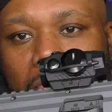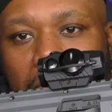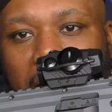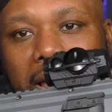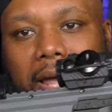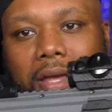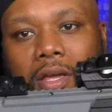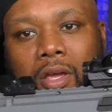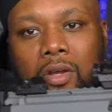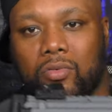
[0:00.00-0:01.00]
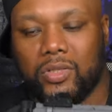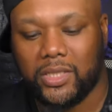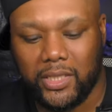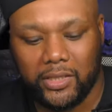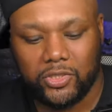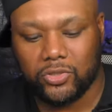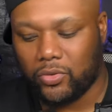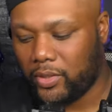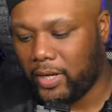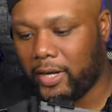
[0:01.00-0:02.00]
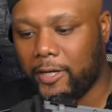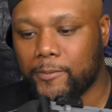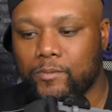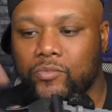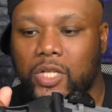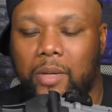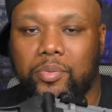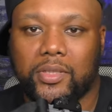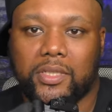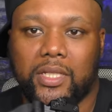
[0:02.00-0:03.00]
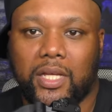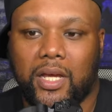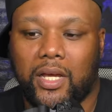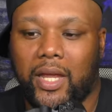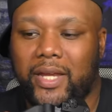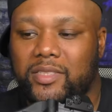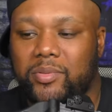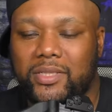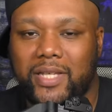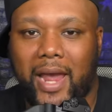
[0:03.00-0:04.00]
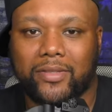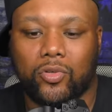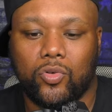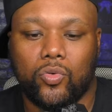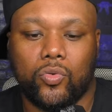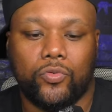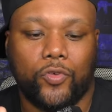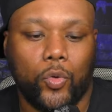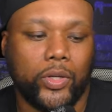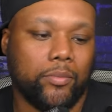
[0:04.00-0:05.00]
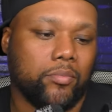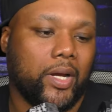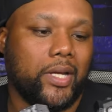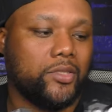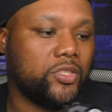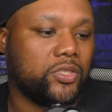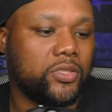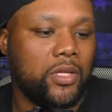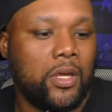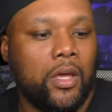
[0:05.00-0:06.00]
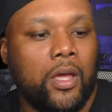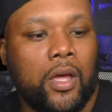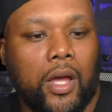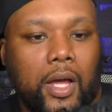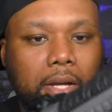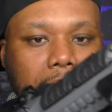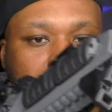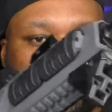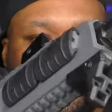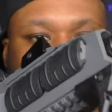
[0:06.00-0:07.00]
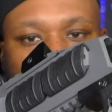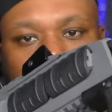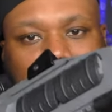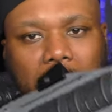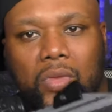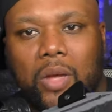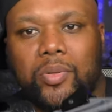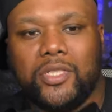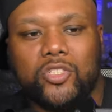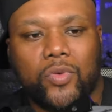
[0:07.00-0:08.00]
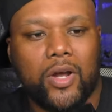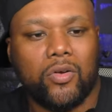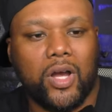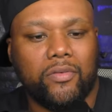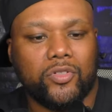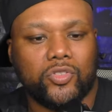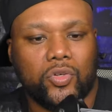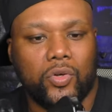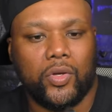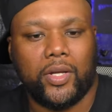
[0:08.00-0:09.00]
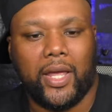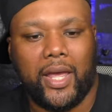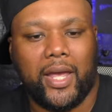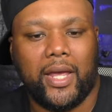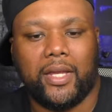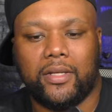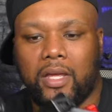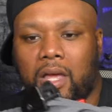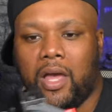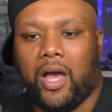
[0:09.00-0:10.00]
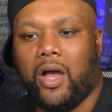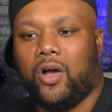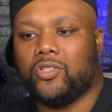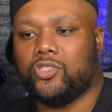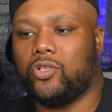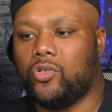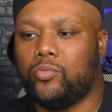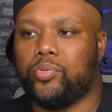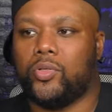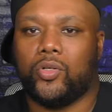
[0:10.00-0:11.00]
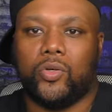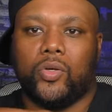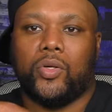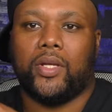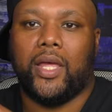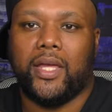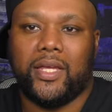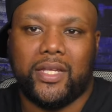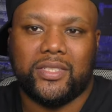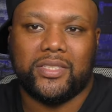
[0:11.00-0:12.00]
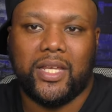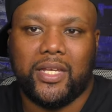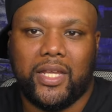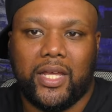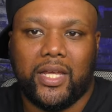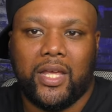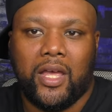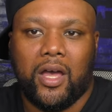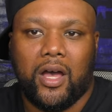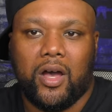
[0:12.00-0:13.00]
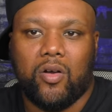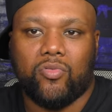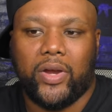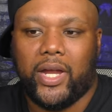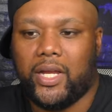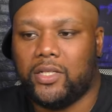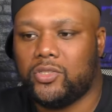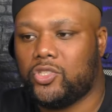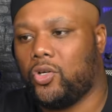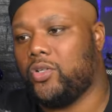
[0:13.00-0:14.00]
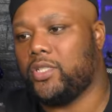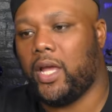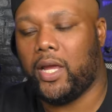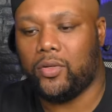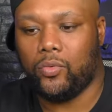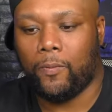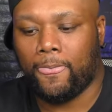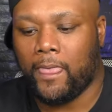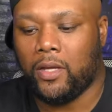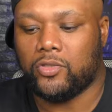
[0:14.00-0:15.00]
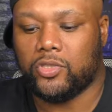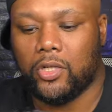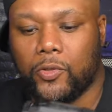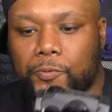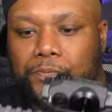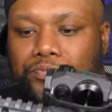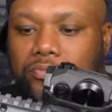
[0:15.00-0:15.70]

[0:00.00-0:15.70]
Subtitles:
Mag release on there. I put the SB Tactical folding brace. I put these rail covers on, and I also put on a extended red charging handle. So